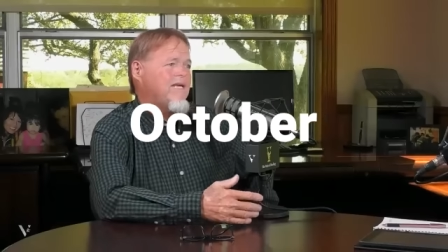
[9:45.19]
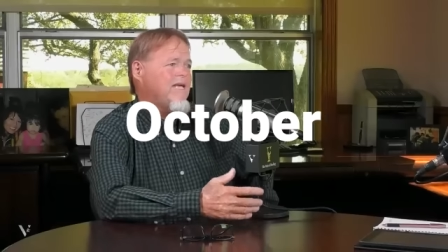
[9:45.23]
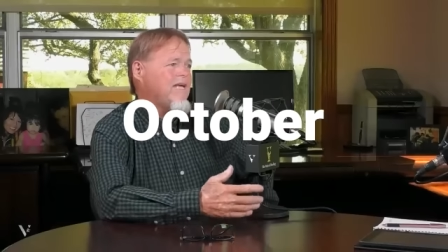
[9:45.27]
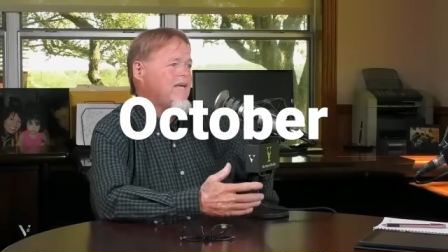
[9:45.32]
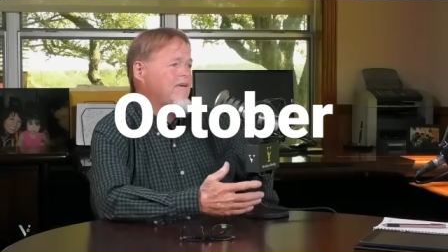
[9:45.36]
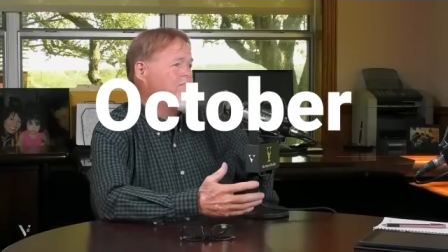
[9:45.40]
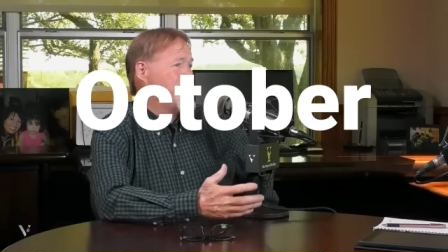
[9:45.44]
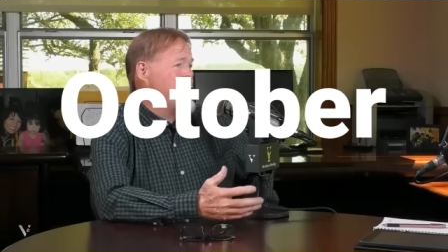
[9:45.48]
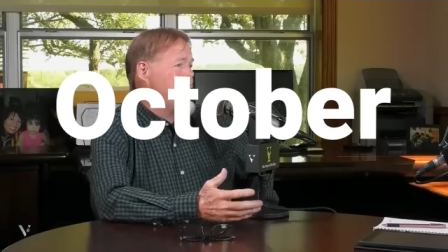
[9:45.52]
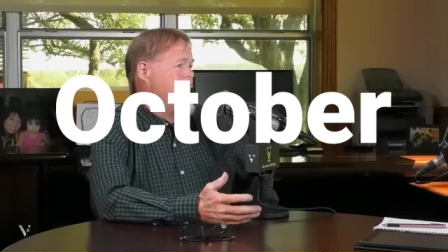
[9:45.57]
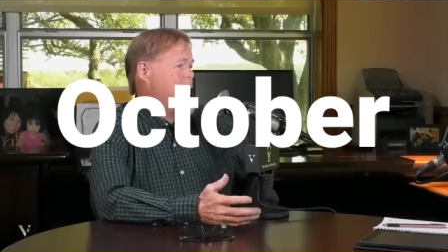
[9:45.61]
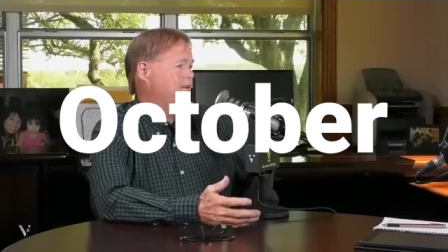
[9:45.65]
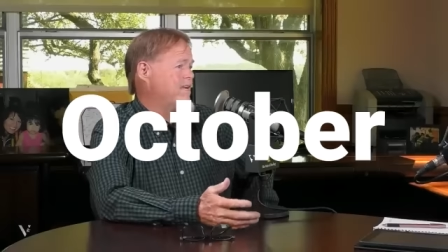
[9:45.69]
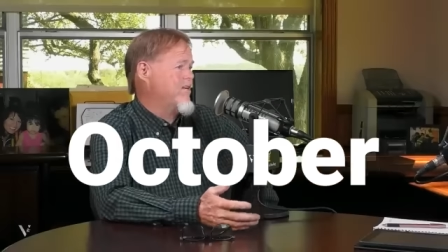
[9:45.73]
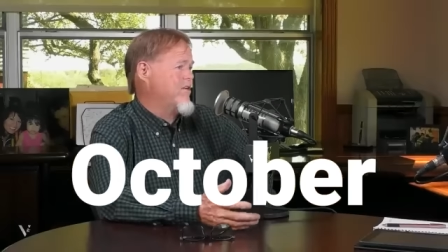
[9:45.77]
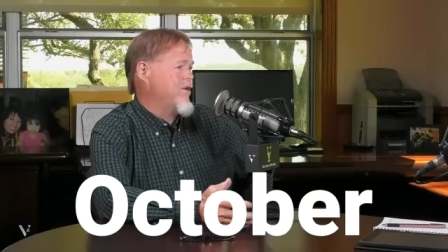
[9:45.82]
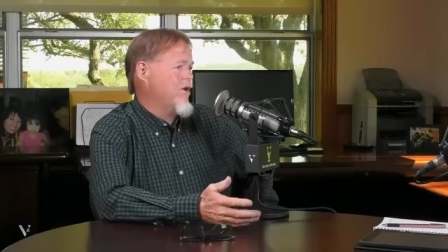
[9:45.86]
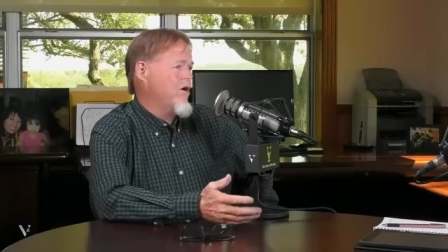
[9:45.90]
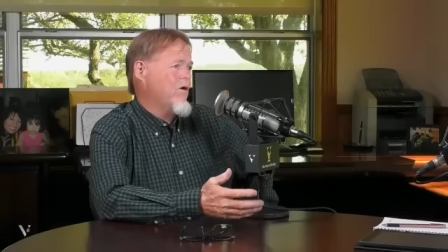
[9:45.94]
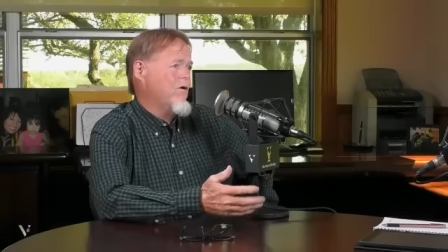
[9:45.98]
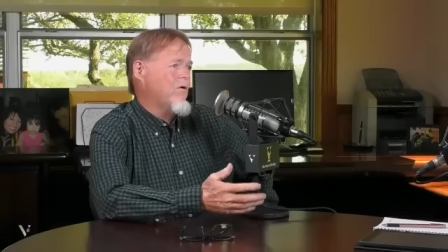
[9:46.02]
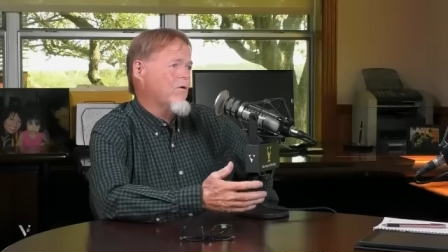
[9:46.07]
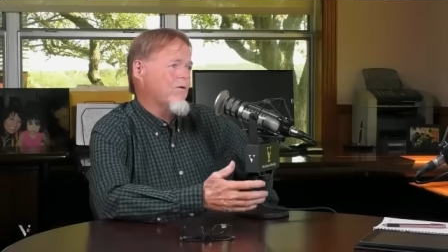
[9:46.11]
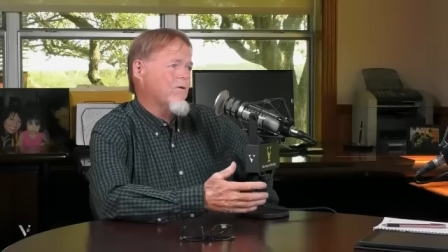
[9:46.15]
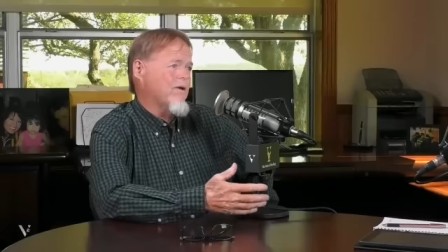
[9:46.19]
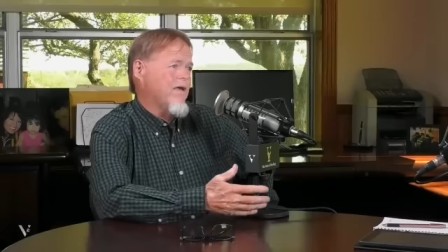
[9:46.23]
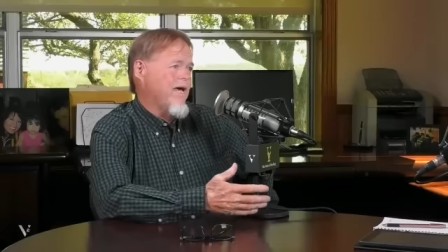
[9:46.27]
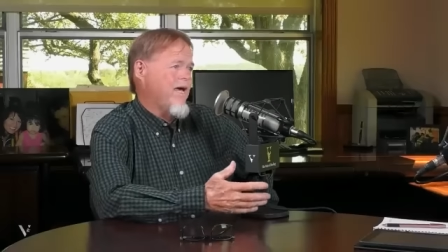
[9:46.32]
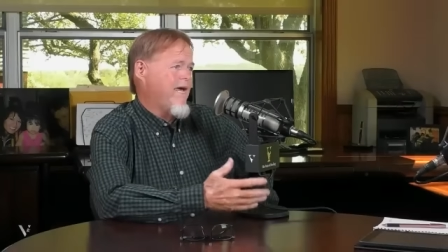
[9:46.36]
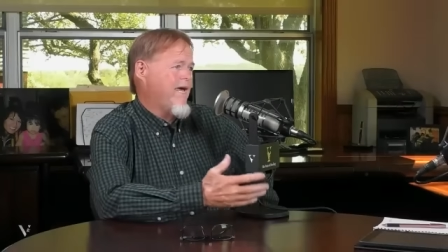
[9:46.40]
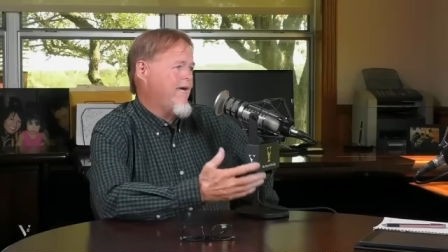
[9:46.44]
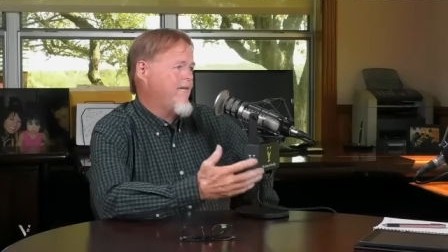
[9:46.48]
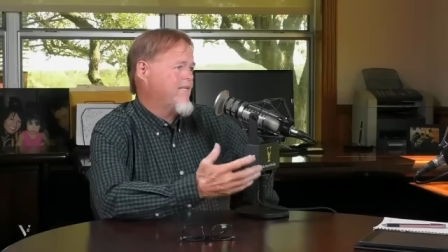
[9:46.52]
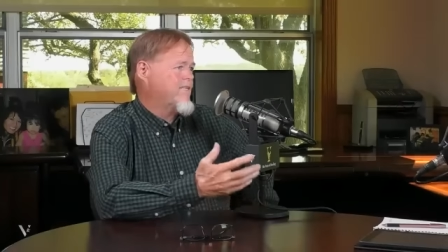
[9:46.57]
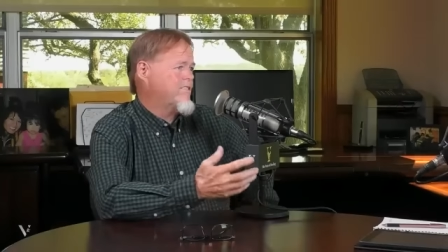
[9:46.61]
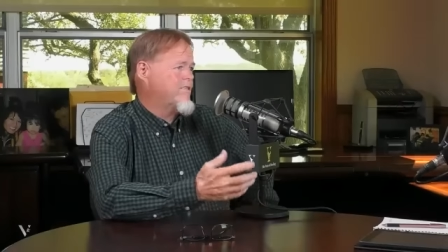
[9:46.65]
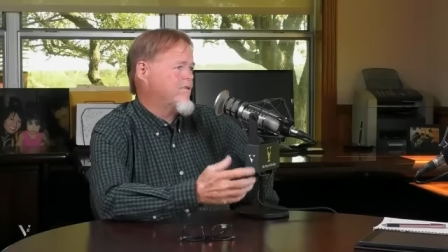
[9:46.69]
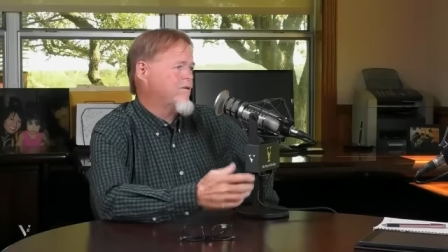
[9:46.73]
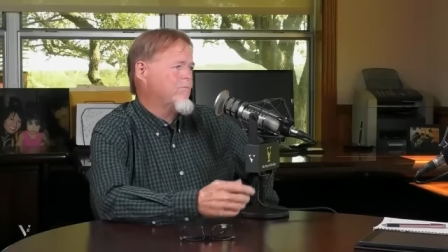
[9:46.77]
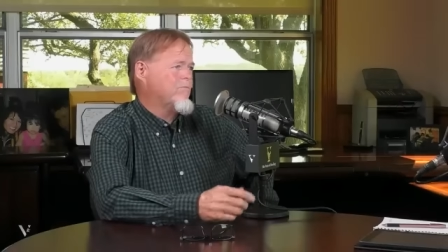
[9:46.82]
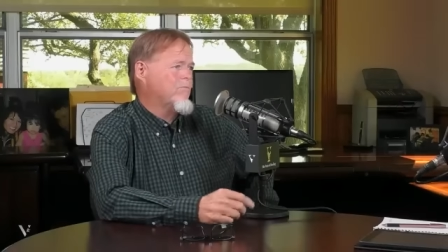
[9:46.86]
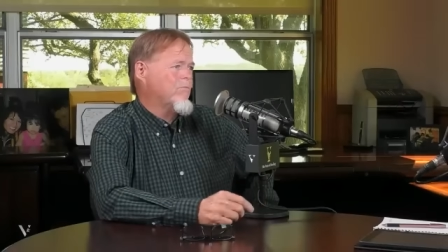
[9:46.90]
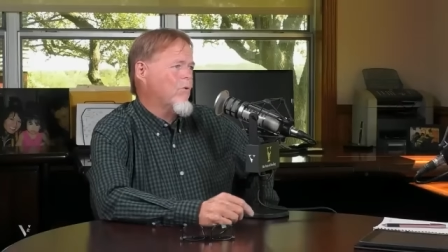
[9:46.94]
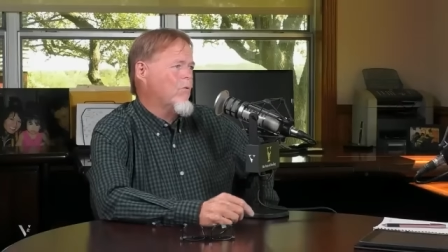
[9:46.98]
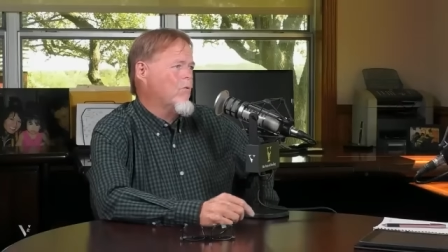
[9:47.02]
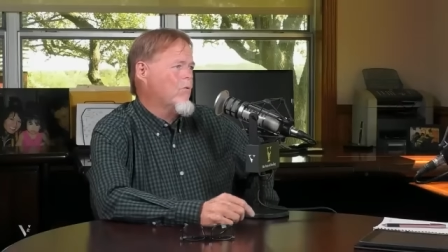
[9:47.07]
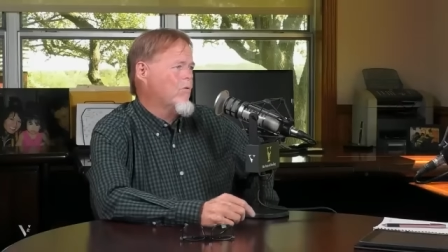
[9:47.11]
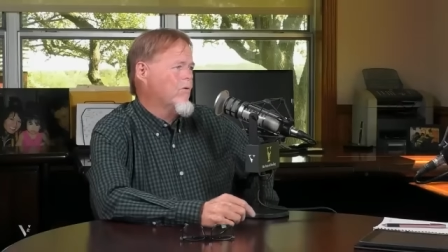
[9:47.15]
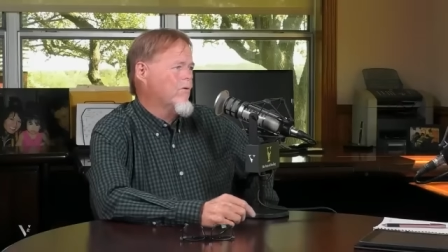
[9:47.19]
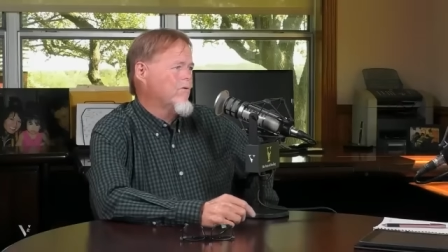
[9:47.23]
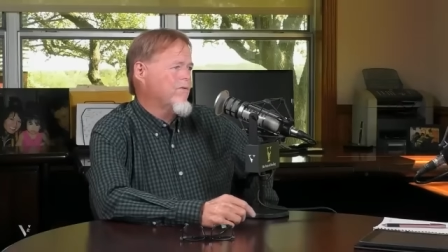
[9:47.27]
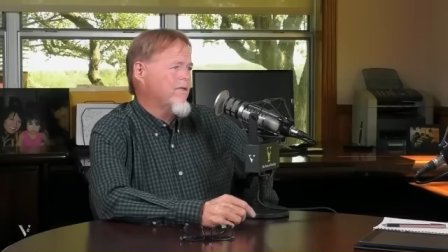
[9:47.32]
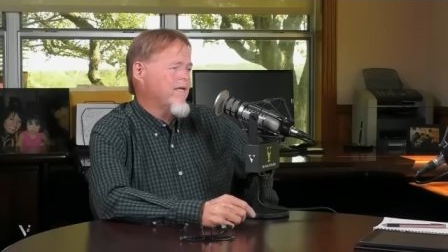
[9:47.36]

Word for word: if i'd have known i had some born